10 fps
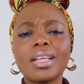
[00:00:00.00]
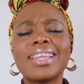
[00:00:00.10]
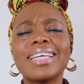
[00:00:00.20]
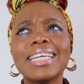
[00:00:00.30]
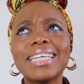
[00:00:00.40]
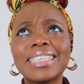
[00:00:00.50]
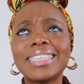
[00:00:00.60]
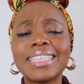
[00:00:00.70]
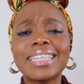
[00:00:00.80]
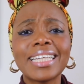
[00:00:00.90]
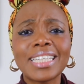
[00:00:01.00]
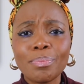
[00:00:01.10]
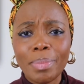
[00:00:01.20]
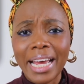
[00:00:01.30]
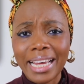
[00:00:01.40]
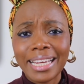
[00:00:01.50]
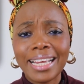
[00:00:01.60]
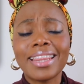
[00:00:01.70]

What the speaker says: The itching is back.